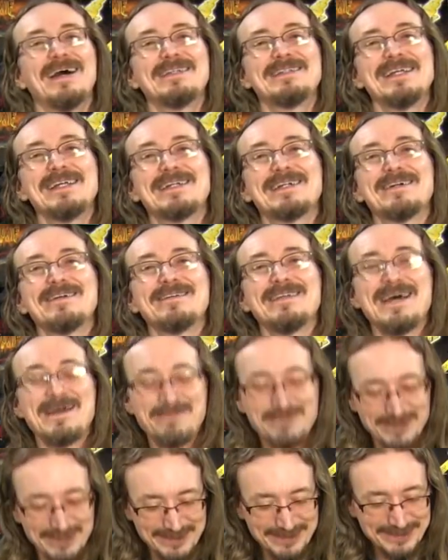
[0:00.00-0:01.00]
take care of
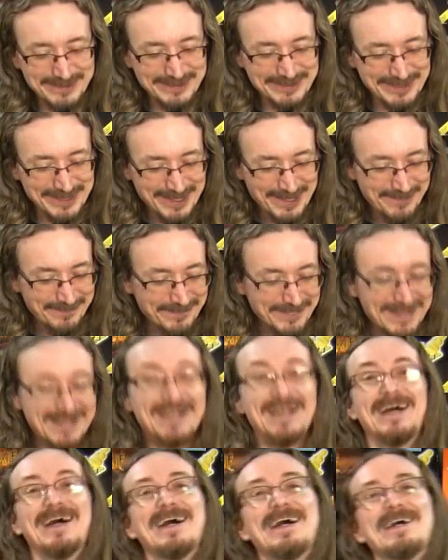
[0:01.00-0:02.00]
that bit of the show.
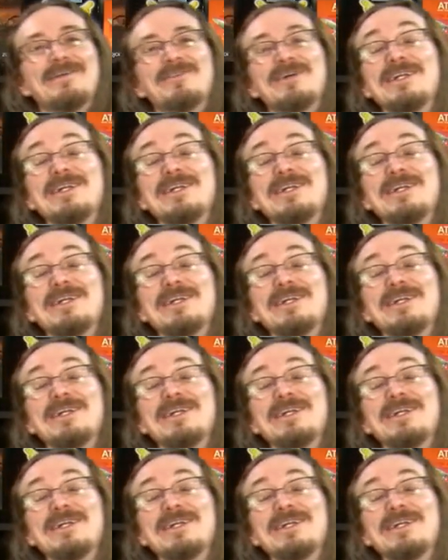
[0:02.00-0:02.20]
Uh,